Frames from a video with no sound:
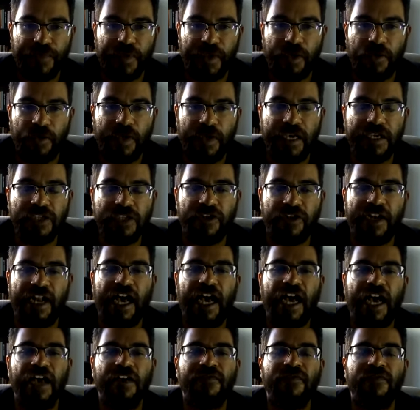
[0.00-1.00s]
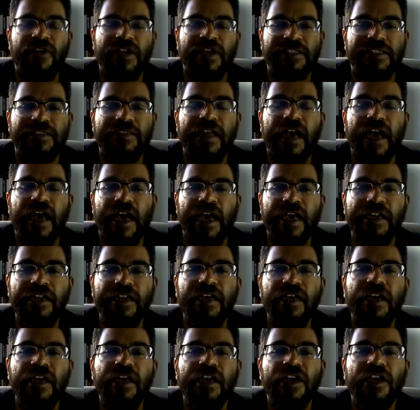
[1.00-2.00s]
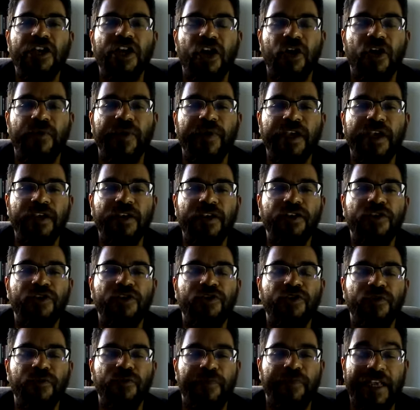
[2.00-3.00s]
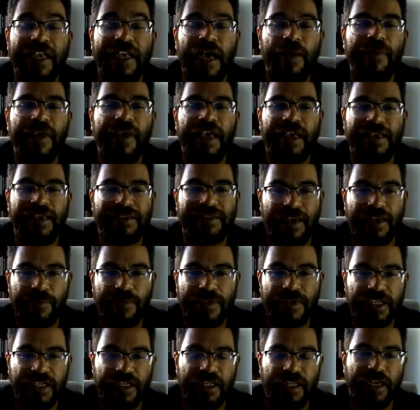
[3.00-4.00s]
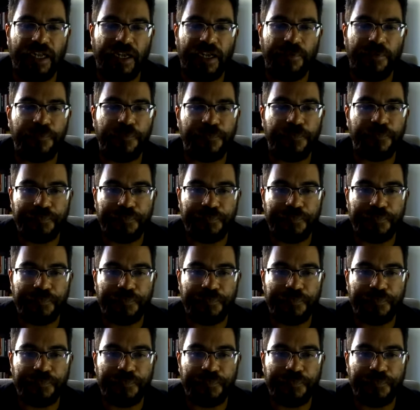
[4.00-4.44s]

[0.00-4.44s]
Okay, so in IFRS 9 becoming a subsidiary.